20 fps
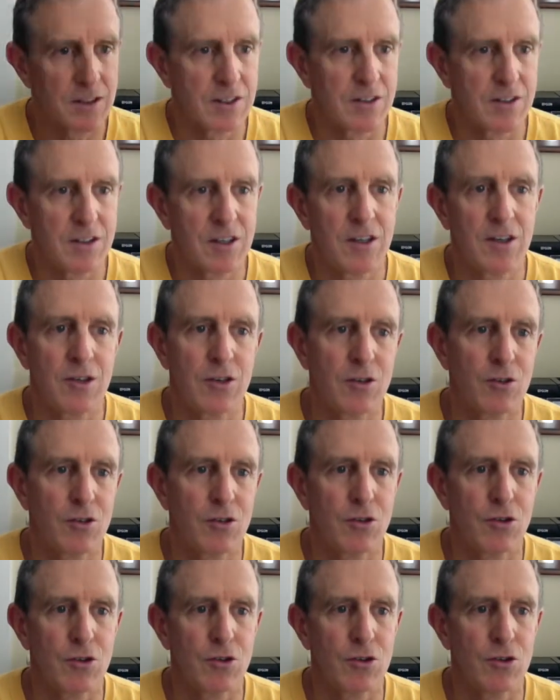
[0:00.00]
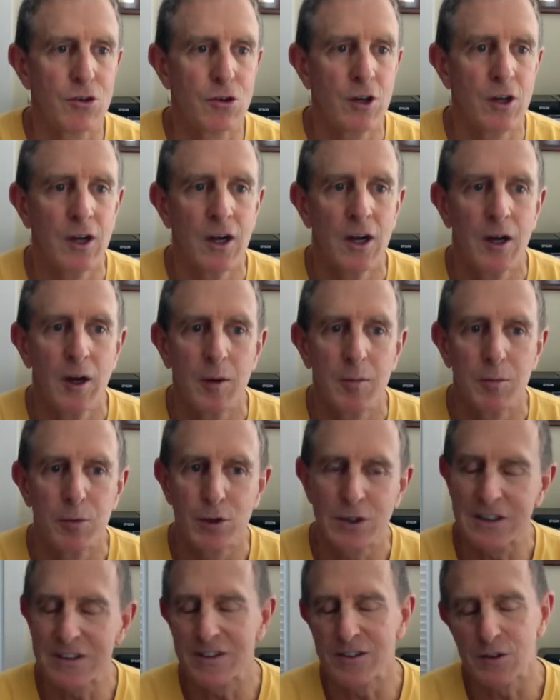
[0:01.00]
continue to
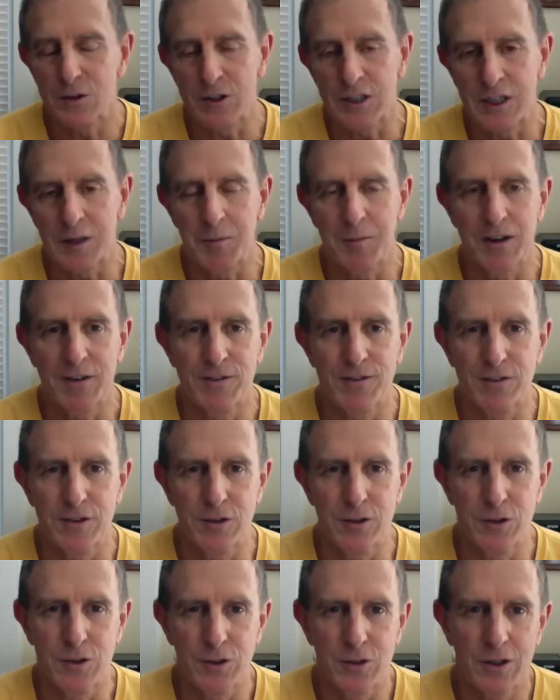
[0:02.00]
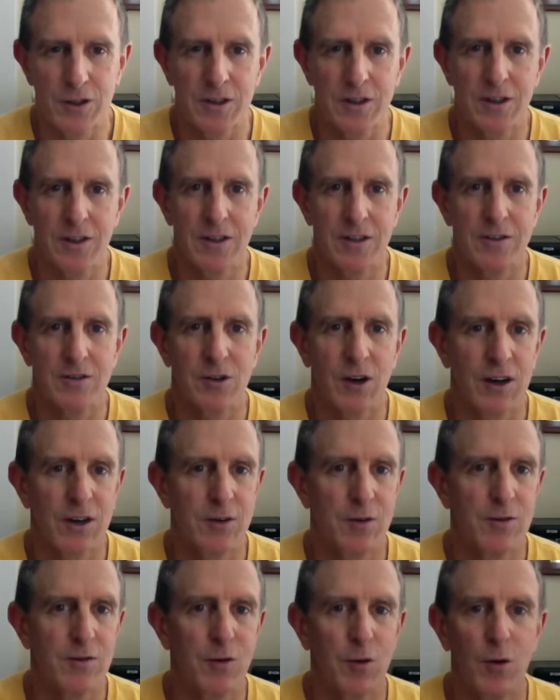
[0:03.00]
pre-screen my food, trying
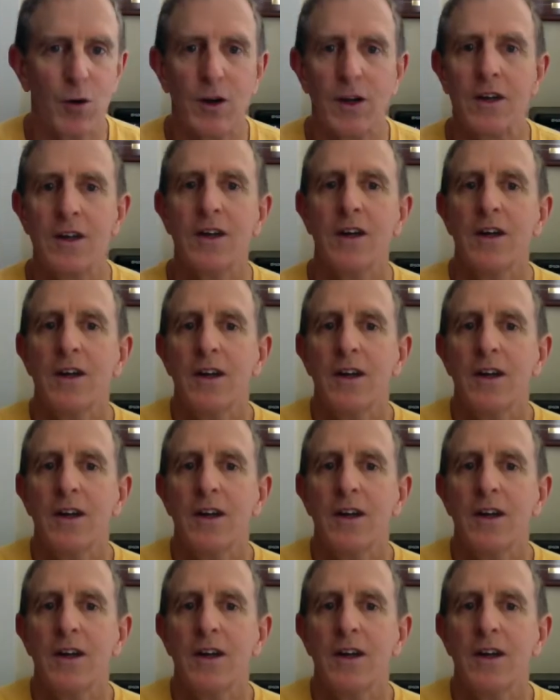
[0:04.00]
to avoid